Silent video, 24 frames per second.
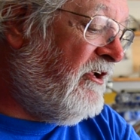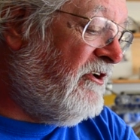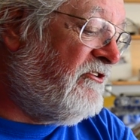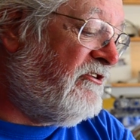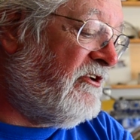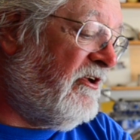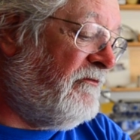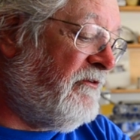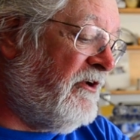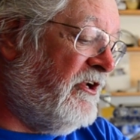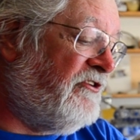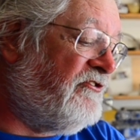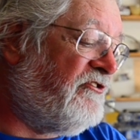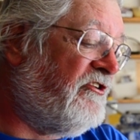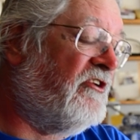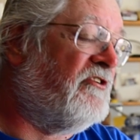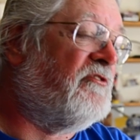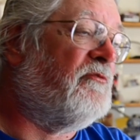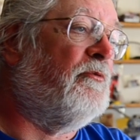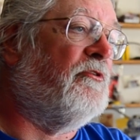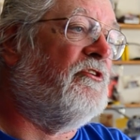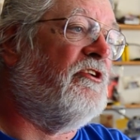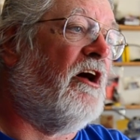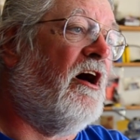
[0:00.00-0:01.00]

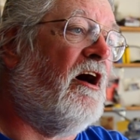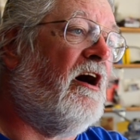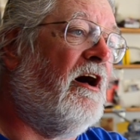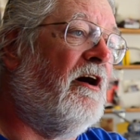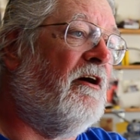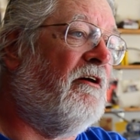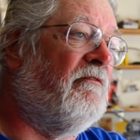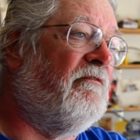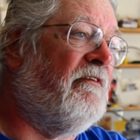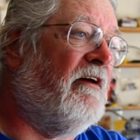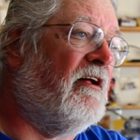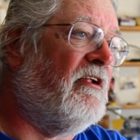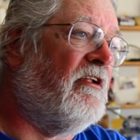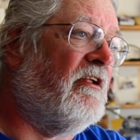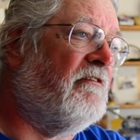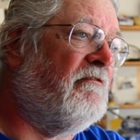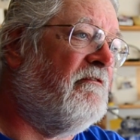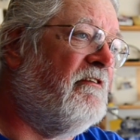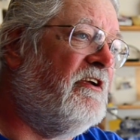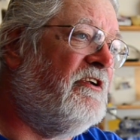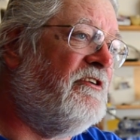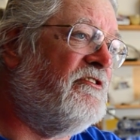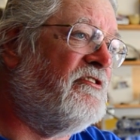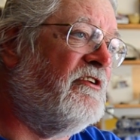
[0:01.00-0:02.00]
76 was Ohio Valley
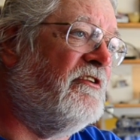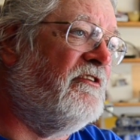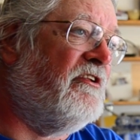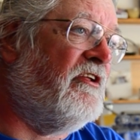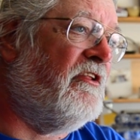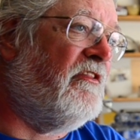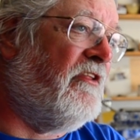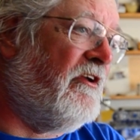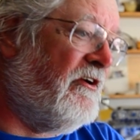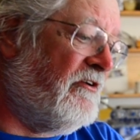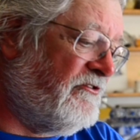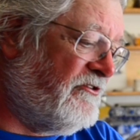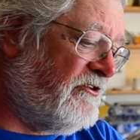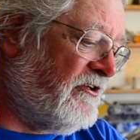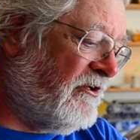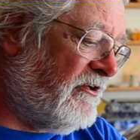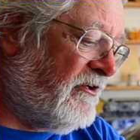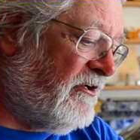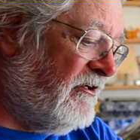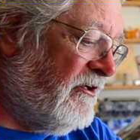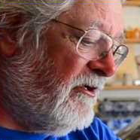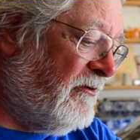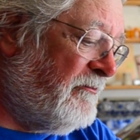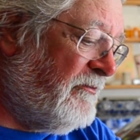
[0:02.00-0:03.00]
region, did theirs in
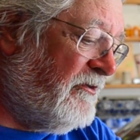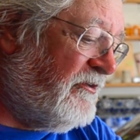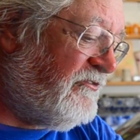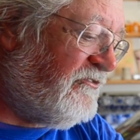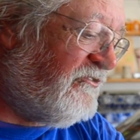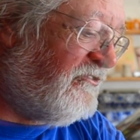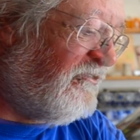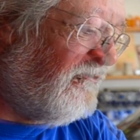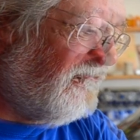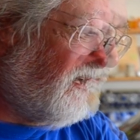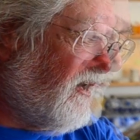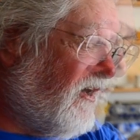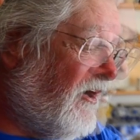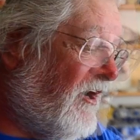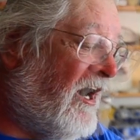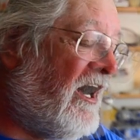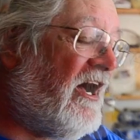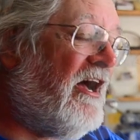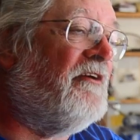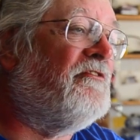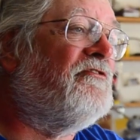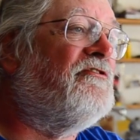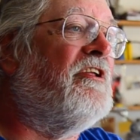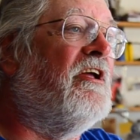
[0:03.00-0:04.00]
Columbus.
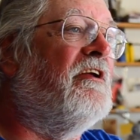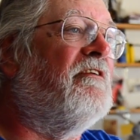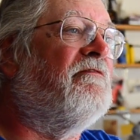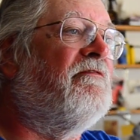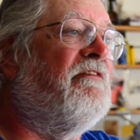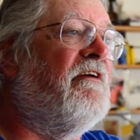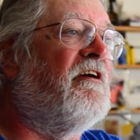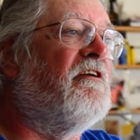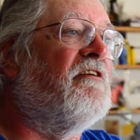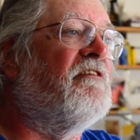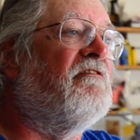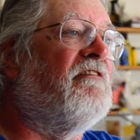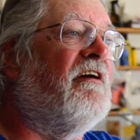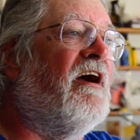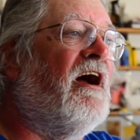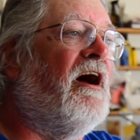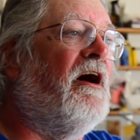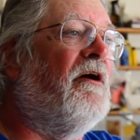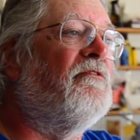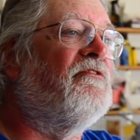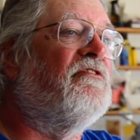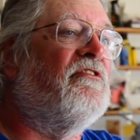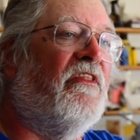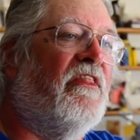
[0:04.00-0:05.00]
Ohio State
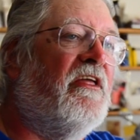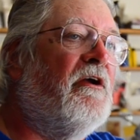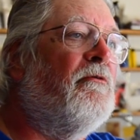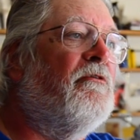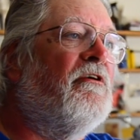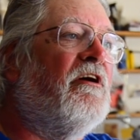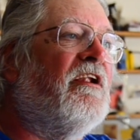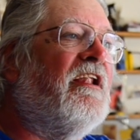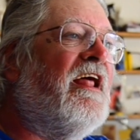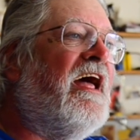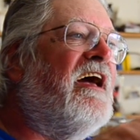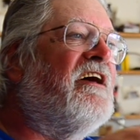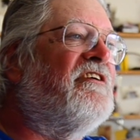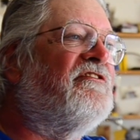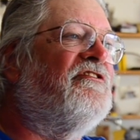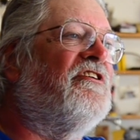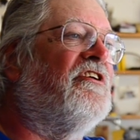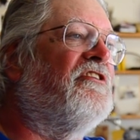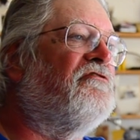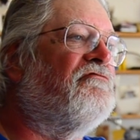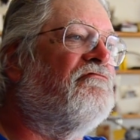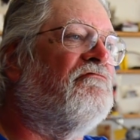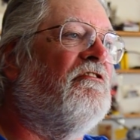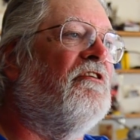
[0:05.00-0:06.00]
Fairgrounds, they were on
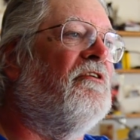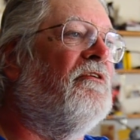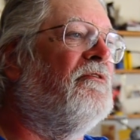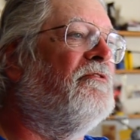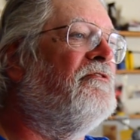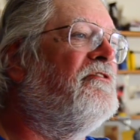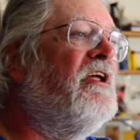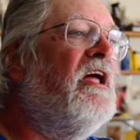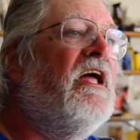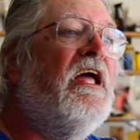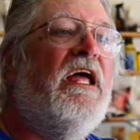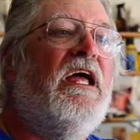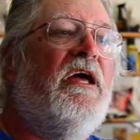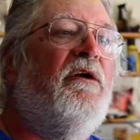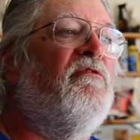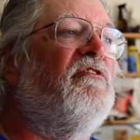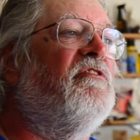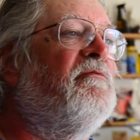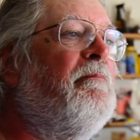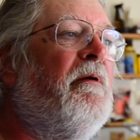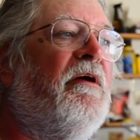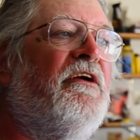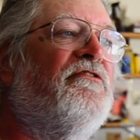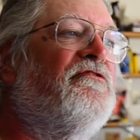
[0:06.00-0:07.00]
access roads. It was
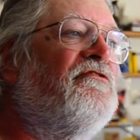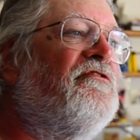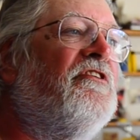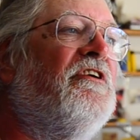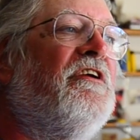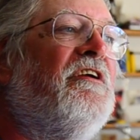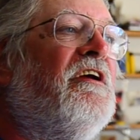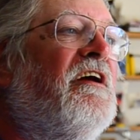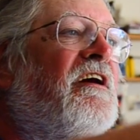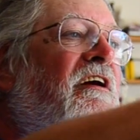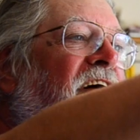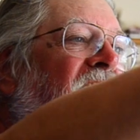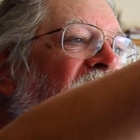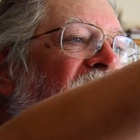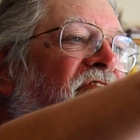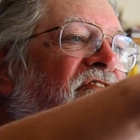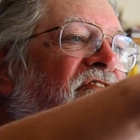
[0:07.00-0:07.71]
basically a